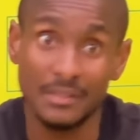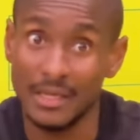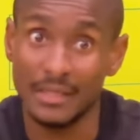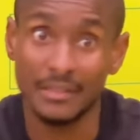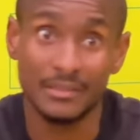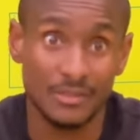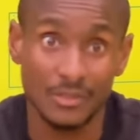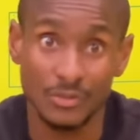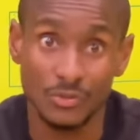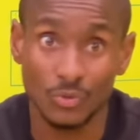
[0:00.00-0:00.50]

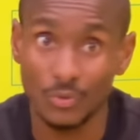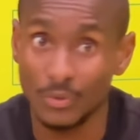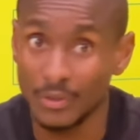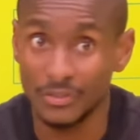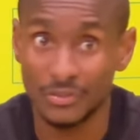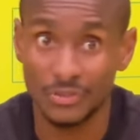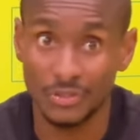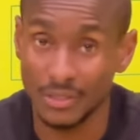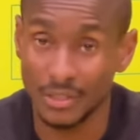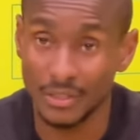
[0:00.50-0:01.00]
that
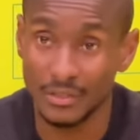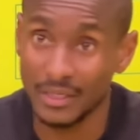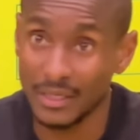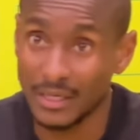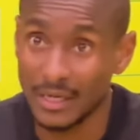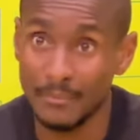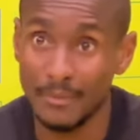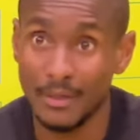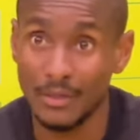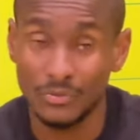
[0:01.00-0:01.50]
situation and they
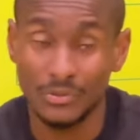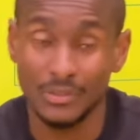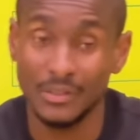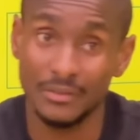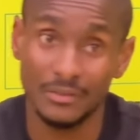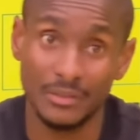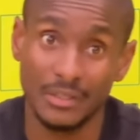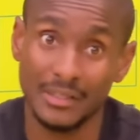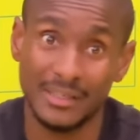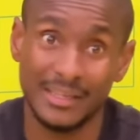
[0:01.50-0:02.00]
come out
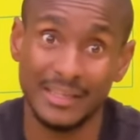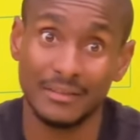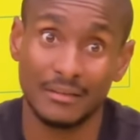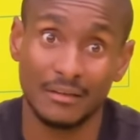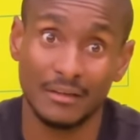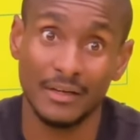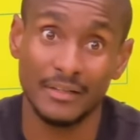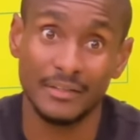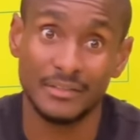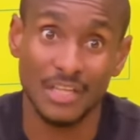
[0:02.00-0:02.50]
then they can
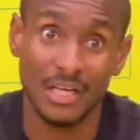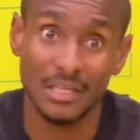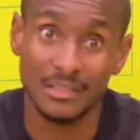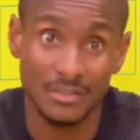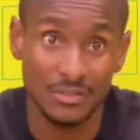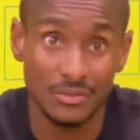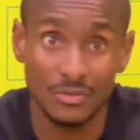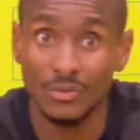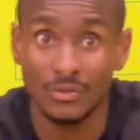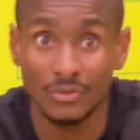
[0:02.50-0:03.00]
create
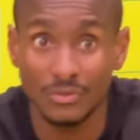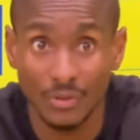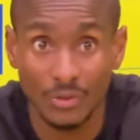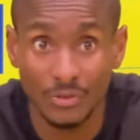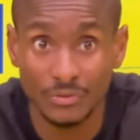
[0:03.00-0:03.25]
chances on,